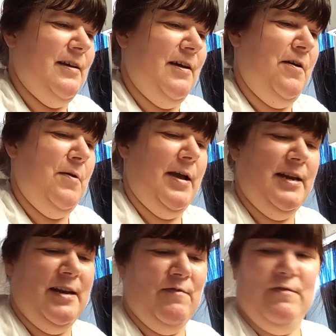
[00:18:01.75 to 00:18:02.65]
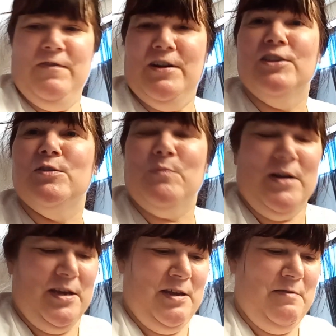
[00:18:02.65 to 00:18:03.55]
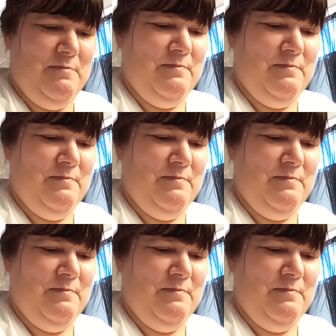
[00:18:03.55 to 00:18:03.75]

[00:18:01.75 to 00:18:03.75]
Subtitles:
I didn't even finish my